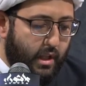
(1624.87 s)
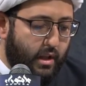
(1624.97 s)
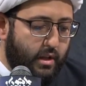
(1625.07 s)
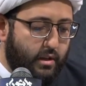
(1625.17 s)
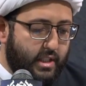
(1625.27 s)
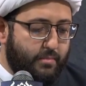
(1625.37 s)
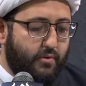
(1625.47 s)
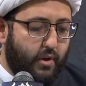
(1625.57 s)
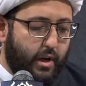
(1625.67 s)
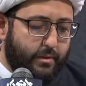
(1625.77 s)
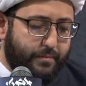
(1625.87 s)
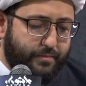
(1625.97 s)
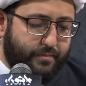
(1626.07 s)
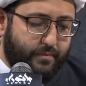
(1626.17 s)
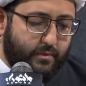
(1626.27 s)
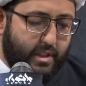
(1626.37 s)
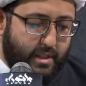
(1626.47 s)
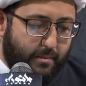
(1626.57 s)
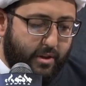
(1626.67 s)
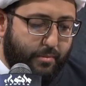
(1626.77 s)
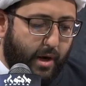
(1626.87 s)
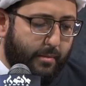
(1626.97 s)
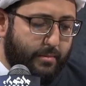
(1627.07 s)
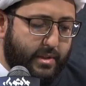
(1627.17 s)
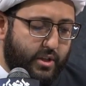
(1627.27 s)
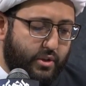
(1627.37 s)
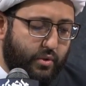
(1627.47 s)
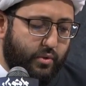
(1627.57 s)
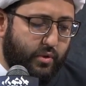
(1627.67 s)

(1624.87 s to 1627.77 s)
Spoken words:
Let's move on. There's some other problems here too.